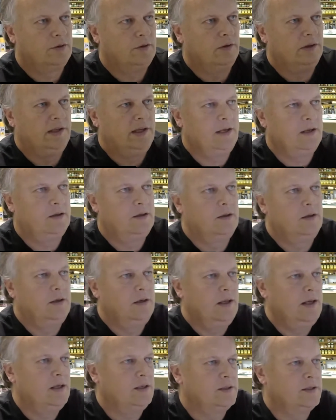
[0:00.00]
link that
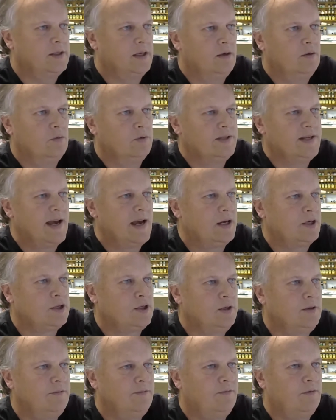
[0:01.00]
Nate sent was
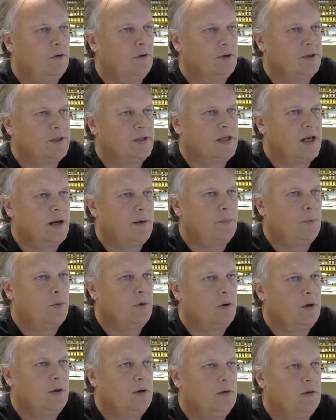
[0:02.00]
actually for a
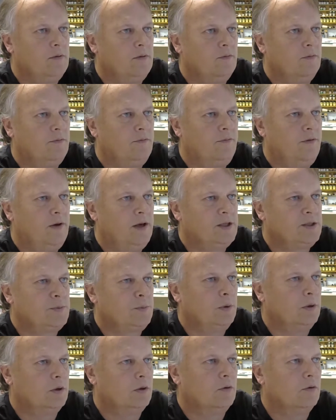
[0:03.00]
separate
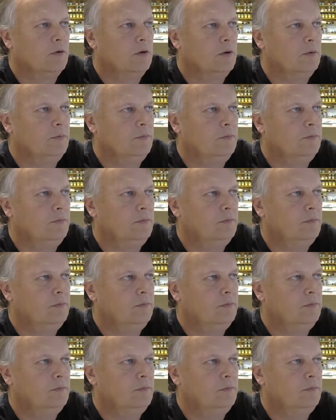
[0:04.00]
Facebook group.